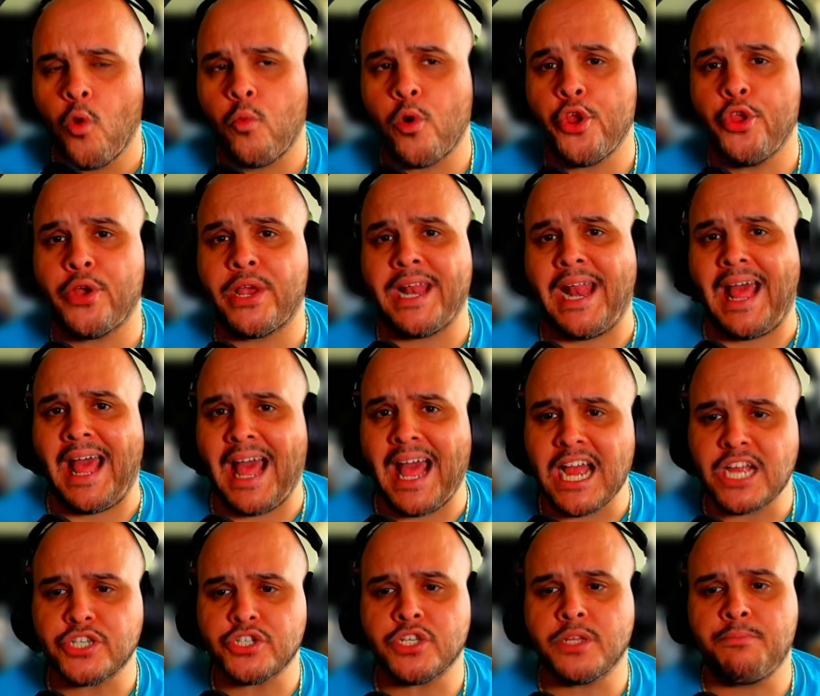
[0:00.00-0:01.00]
where you can
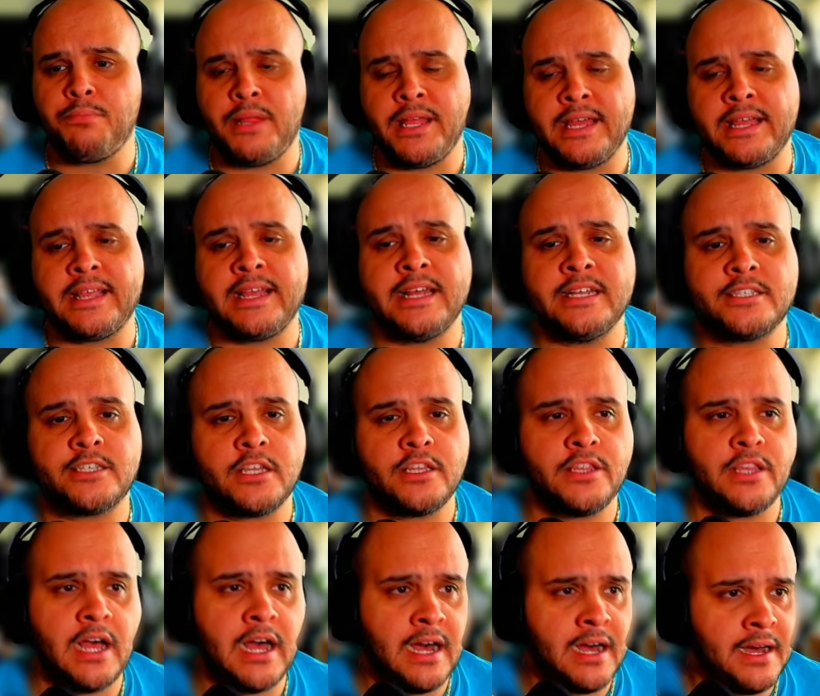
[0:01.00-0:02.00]
actually play against
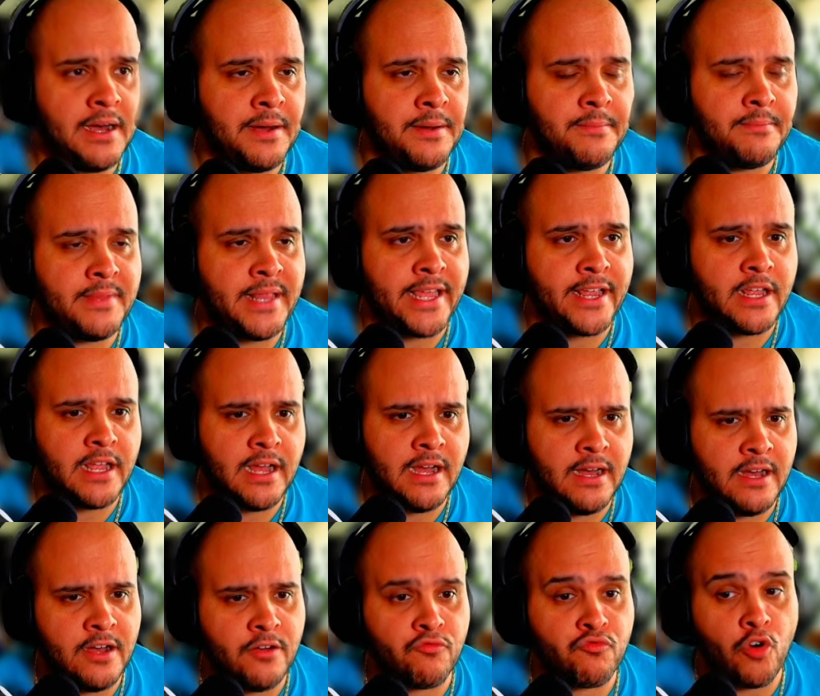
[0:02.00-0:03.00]

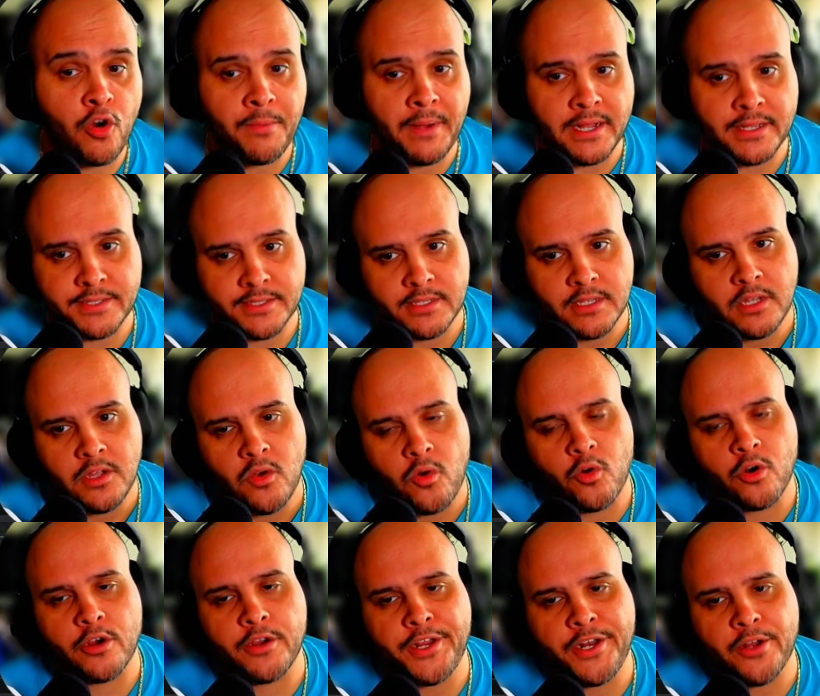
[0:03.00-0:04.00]
robots
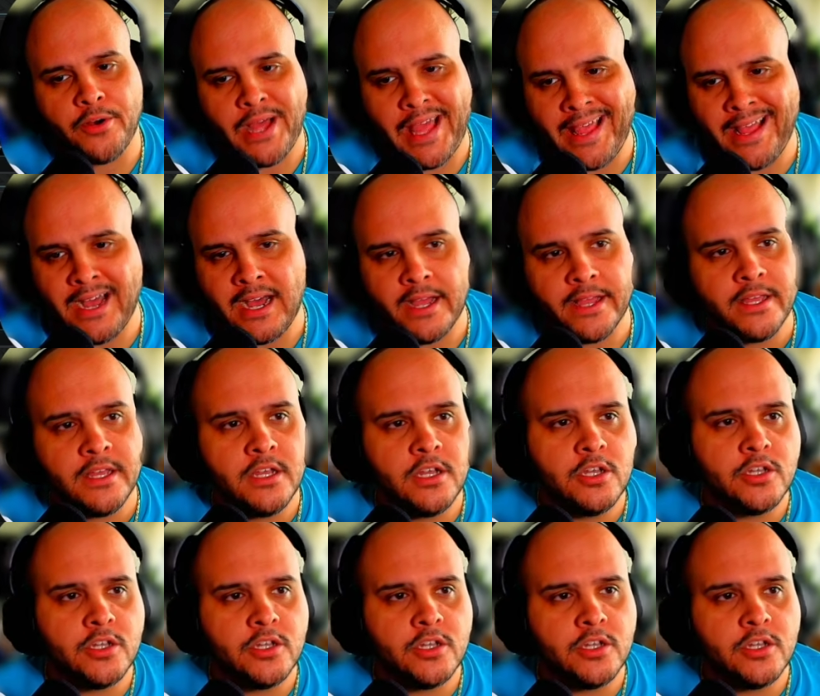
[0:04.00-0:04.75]
or AI.